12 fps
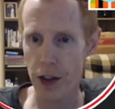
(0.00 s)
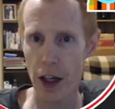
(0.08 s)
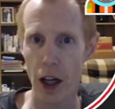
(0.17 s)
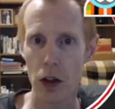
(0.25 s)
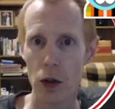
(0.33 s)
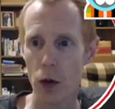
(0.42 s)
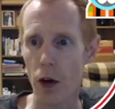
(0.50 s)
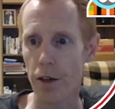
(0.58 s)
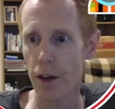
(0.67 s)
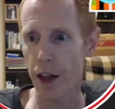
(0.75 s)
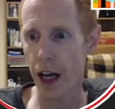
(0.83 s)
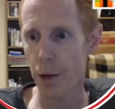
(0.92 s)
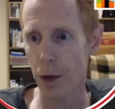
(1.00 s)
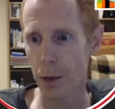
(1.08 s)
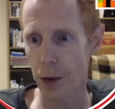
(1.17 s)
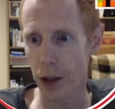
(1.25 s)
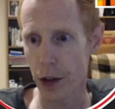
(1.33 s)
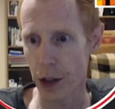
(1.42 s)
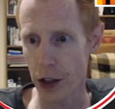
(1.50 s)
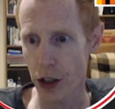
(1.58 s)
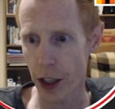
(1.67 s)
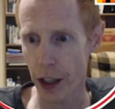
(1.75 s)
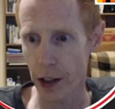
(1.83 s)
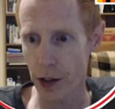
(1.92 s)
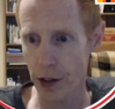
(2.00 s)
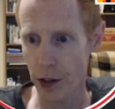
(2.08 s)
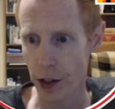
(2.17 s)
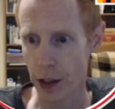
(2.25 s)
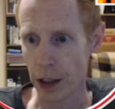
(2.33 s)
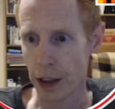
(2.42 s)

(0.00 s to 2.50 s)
and I'll go over that when we're doing the chickens.